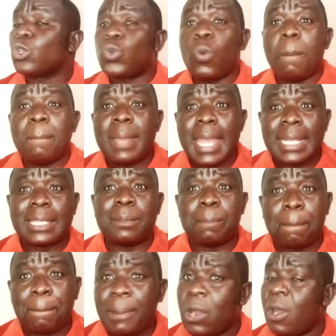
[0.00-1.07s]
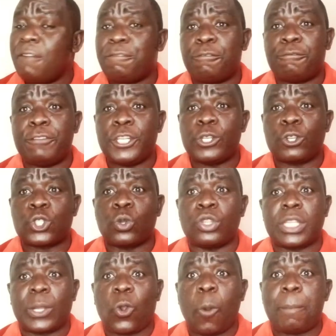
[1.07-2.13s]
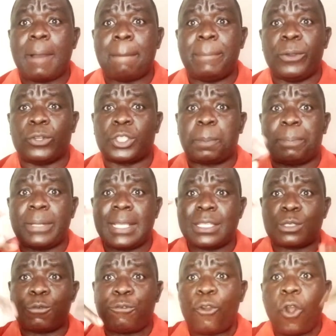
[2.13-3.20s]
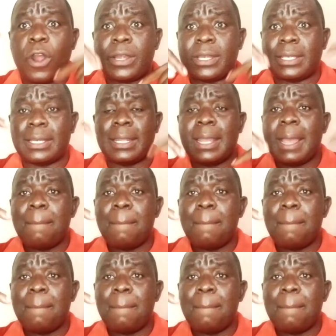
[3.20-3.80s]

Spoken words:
to make powerful videos on the Copper Belt. Please phone.